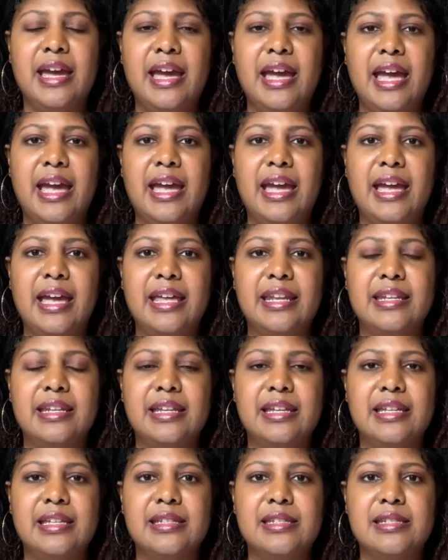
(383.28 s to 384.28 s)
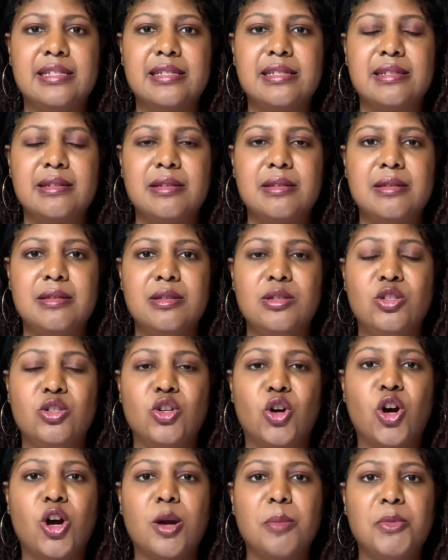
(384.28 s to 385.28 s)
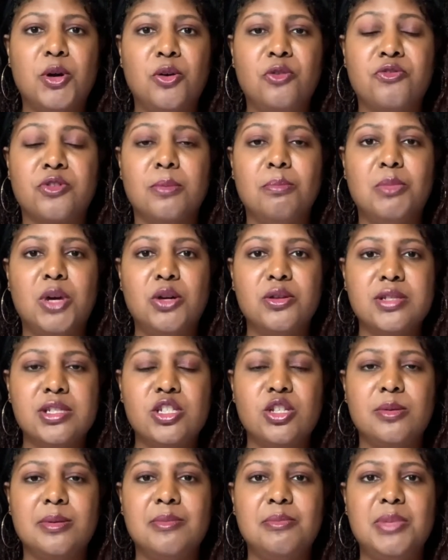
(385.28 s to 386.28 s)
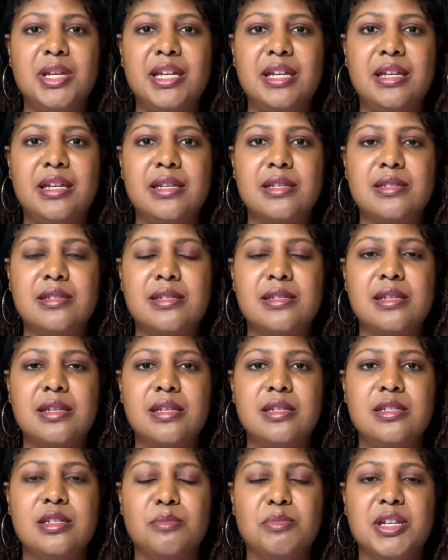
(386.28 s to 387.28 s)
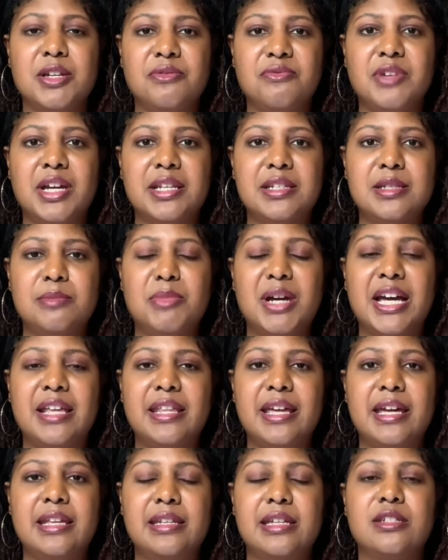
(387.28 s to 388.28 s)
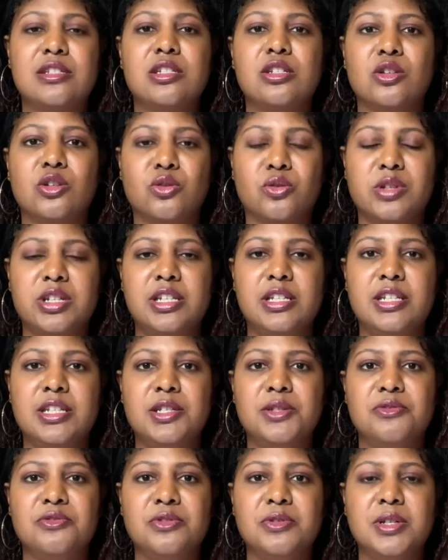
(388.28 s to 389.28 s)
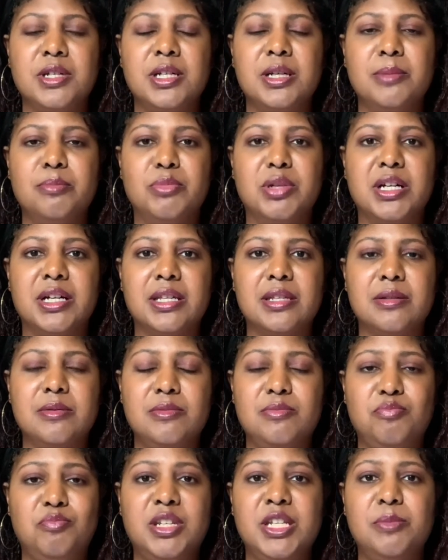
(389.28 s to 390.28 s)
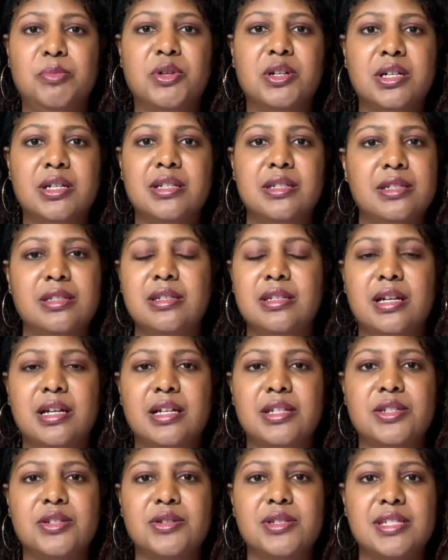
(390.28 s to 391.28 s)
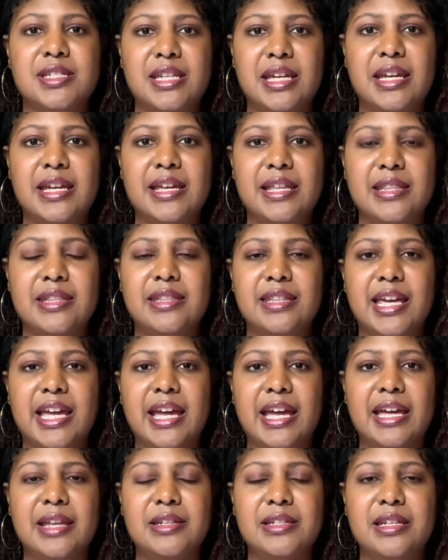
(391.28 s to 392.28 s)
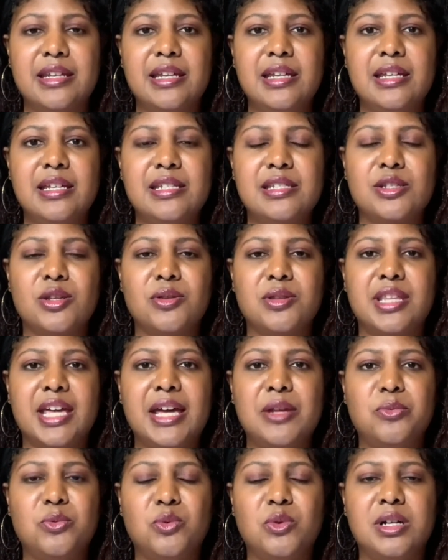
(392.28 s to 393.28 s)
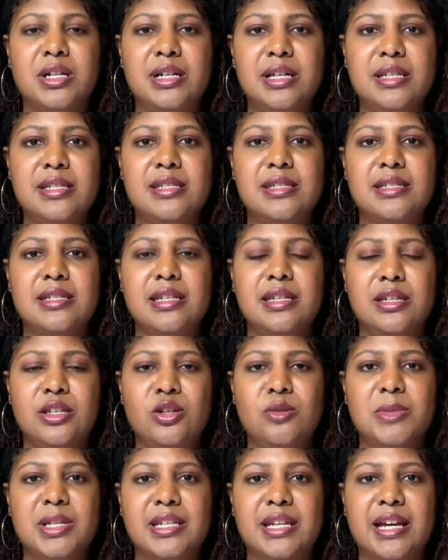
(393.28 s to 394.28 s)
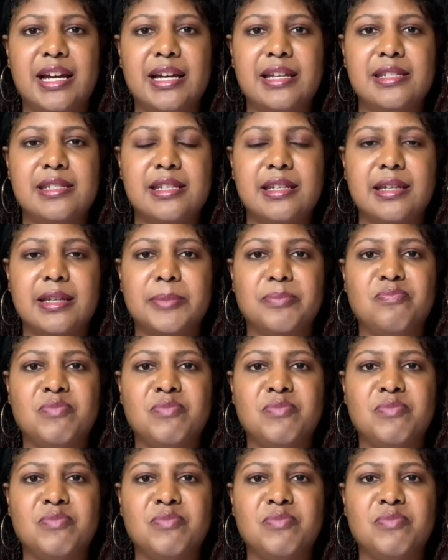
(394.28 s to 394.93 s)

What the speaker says: And it's normal for most human beings to be affected by that and to grieve. But people couldn't understand that. So that was dehumanizing.